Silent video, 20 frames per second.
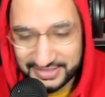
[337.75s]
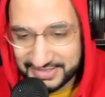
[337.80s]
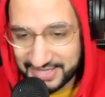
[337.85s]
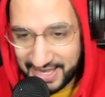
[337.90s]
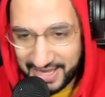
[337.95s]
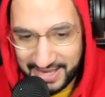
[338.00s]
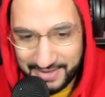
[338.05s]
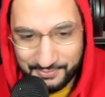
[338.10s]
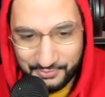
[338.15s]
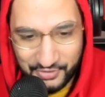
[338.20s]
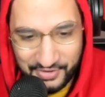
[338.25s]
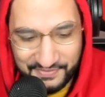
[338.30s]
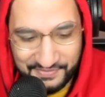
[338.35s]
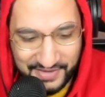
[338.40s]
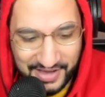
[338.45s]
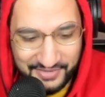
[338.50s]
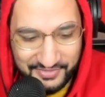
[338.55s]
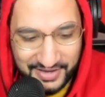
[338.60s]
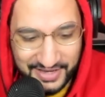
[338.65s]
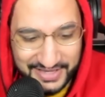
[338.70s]
It's an
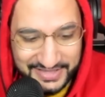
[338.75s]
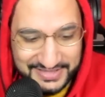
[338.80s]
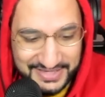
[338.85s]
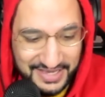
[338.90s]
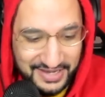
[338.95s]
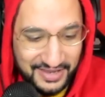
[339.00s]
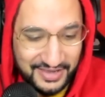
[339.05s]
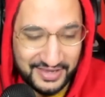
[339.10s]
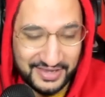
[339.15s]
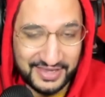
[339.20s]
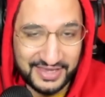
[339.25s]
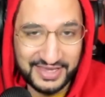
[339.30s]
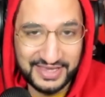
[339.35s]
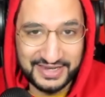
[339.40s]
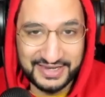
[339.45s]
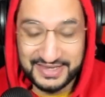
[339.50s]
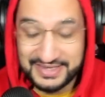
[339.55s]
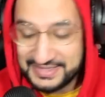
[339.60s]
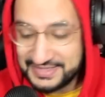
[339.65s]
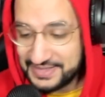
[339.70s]
8.5 out of
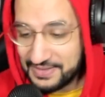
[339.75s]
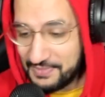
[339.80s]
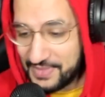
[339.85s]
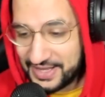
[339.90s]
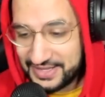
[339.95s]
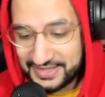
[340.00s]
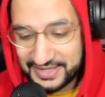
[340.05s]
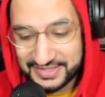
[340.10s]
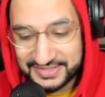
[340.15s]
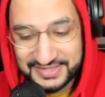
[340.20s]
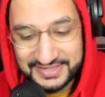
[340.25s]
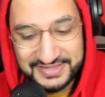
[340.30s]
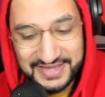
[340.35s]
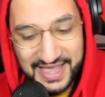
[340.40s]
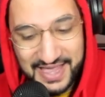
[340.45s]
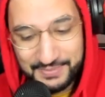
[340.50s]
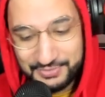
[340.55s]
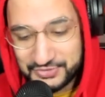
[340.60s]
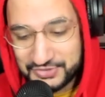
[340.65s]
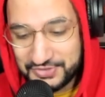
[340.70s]
10. This is a madness. This is
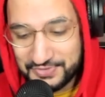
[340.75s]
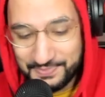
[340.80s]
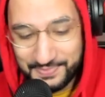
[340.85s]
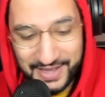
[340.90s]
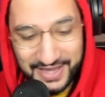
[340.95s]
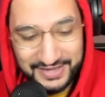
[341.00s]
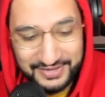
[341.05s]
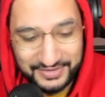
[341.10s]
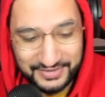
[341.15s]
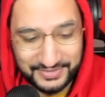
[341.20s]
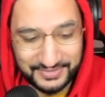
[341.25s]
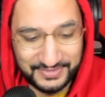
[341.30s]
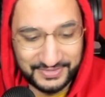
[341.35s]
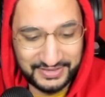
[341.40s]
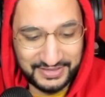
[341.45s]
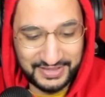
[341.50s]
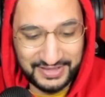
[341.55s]
an absolute banger.